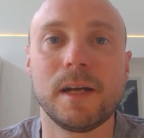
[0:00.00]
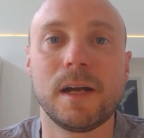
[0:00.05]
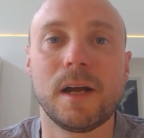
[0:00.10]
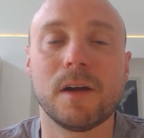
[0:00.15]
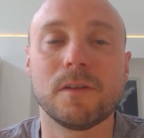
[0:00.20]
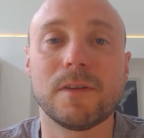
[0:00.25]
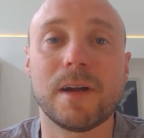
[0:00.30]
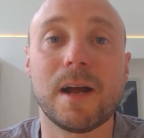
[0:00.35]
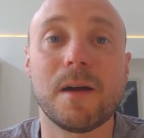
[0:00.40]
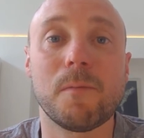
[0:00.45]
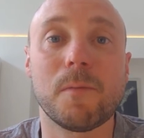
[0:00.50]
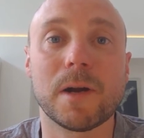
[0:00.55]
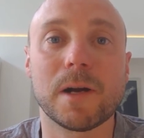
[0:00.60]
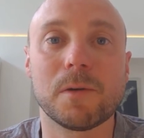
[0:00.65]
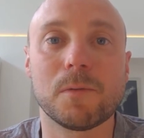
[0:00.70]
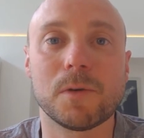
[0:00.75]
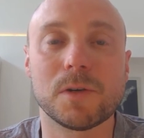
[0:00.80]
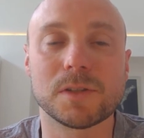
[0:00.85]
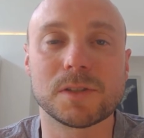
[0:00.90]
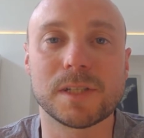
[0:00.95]
around where
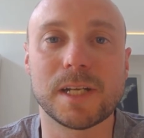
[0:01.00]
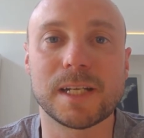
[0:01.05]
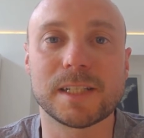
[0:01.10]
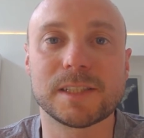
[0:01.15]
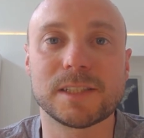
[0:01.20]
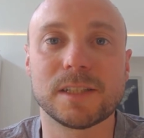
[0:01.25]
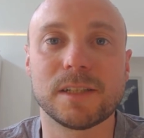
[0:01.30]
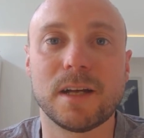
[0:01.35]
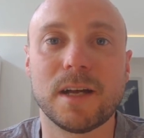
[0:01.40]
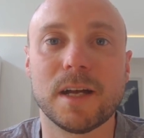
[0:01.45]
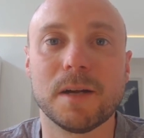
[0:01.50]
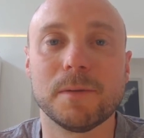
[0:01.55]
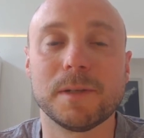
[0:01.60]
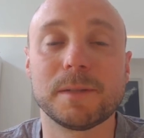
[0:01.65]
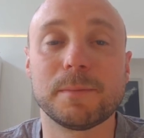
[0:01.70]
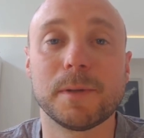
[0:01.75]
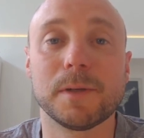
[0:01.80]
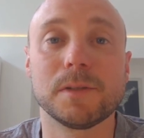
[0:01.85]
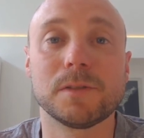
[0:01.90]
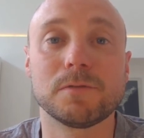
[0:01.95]
it was last July, which
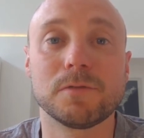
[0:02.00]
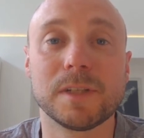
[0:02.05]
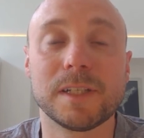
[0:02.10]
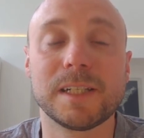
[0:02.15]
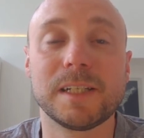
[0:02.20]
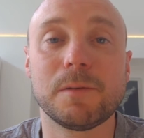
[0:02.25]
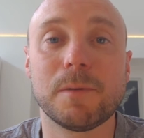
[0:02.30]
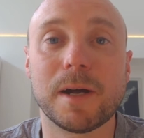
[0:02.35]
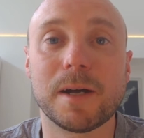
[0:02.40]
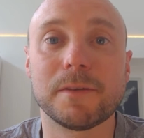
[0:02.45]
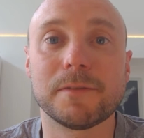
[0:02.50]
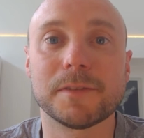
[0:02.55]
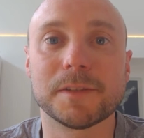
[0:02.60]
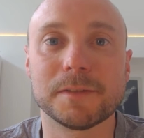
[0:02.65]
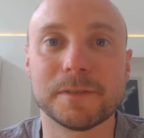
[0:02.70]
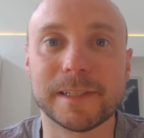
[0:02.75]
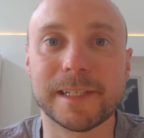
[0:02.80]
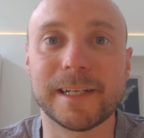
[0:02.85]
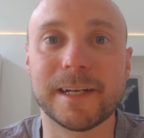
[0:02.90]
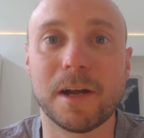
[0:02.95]
bodes really well for the
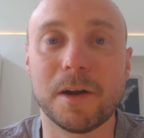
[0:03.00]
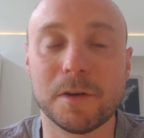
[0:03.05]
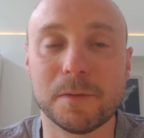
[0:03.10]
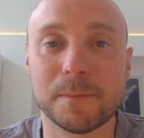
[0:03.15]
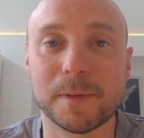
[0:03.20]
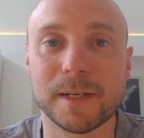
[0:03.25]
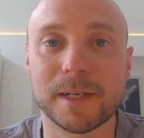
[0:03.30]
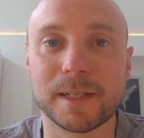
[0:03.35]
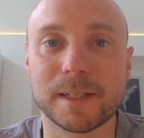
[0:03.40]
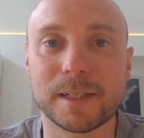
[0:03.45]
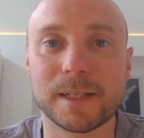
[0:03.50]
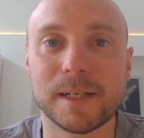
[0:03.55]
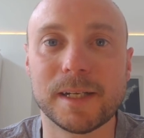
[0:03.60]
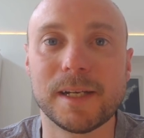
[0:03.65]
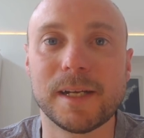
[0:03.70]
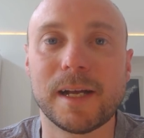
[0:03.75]
reopening.